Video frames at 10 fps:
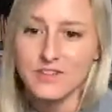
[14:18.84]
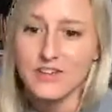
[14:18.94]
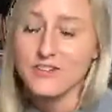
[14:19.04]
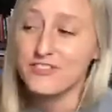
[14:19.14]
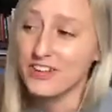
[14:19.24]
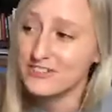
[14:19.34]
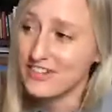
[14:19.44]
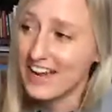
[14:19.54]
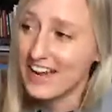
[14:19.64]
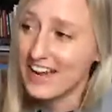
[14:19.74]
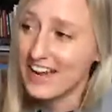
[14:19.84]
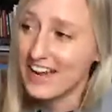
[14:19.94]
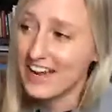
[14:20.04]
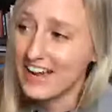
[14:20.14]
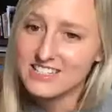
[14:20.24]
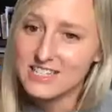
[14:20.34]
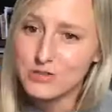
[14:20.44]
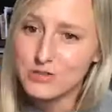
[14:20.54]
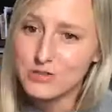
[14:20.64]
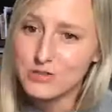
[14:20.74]
Fun fact, this image
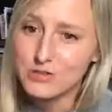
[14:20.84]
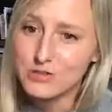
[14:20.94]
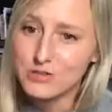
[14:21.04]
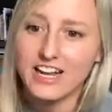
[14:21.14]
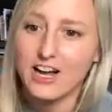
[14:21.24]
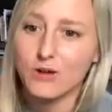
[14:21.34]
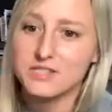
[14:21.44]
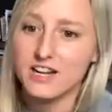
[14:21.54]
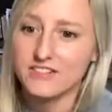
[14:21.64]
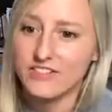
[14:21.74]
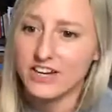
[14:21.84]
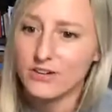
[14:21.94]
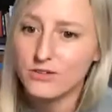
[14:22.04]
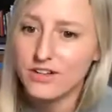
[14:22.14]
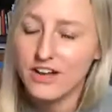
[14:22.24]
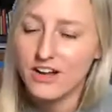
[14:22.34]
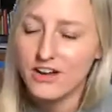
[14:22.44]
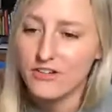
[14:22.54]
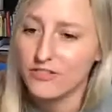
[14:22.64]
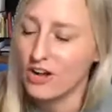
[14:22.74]
on the right helped unveil a
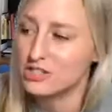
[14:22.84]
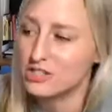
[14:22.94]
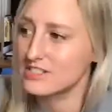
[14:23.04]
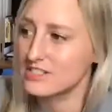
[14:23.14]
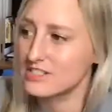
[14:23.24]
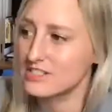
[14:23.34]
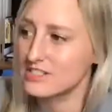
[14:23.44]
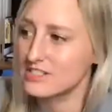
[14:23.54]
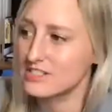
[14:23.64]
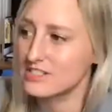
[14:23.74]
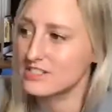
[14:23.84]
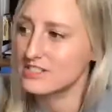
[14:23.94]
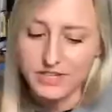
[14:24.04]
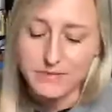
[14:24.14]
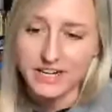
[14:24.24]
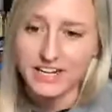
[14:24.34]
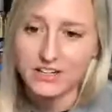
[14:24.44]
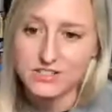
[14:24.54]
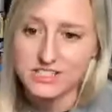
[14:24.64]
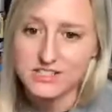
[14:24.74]
fraudulent use of the Medicare
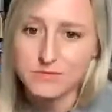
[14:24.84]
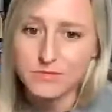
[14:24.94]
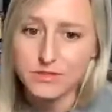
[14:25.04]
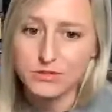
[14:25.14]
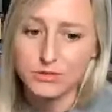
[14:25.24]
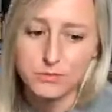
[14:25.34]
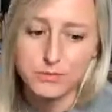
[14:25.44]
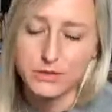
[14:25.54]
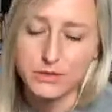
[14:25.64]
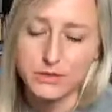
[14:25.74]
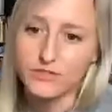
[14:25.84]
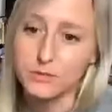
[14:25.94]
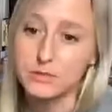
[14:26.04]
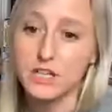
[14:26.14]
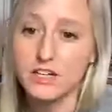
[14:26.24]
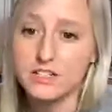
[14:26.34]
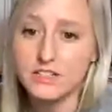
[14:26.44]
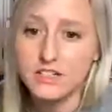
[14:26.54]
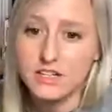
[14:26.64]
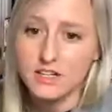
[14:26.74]
system through billing for blood
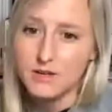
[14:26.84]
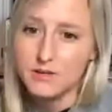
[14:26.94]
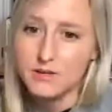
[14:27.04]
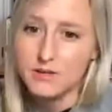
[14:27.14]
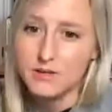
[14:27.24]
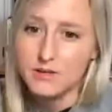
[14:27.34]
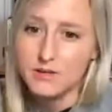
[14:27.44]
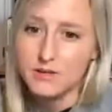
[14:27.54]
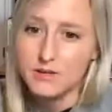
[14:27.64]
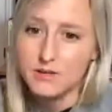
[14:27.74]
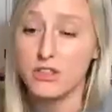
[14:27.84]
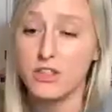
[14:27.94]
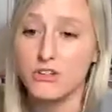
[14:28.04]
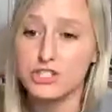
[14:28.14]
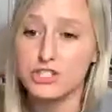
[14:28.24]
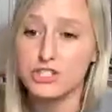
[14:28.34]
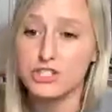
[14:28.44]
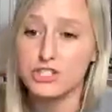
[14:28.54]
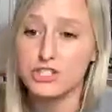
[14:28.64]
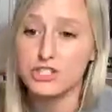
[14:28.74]
samplings or pathology
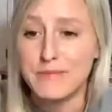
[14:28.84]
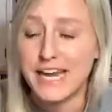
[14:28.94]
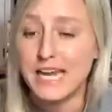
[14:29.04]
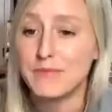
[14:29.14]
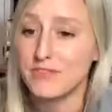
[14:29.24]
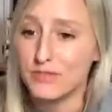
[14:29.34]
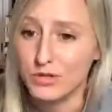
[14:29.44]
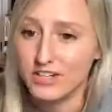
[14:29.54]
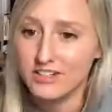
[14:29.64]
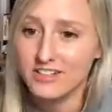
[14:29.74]
results in Miami, Florida.